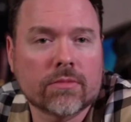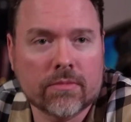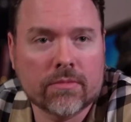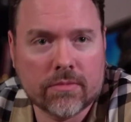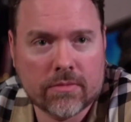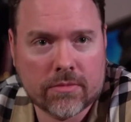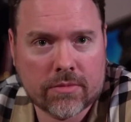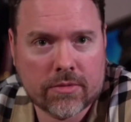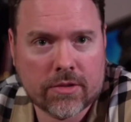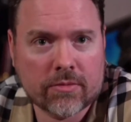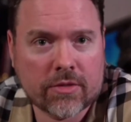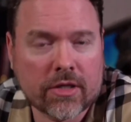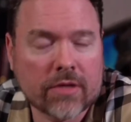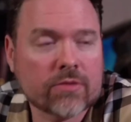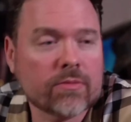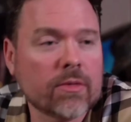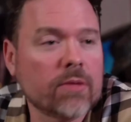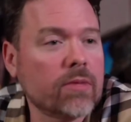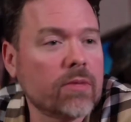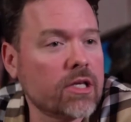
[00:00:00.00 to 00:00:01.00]
sometimes my
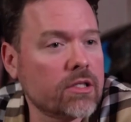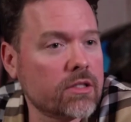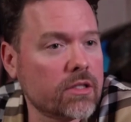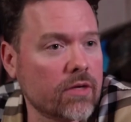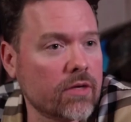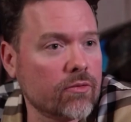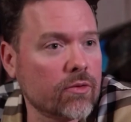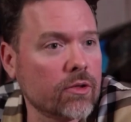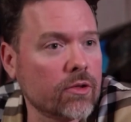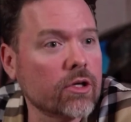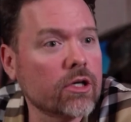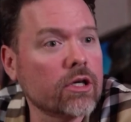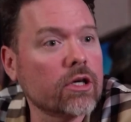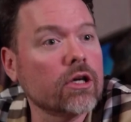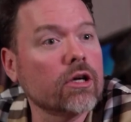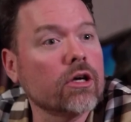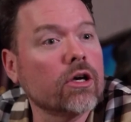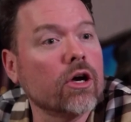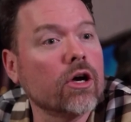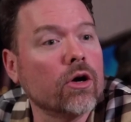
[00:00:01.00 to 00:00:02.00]
best dev will look launching, and
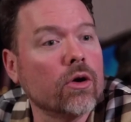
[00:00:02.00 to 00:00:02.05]
go.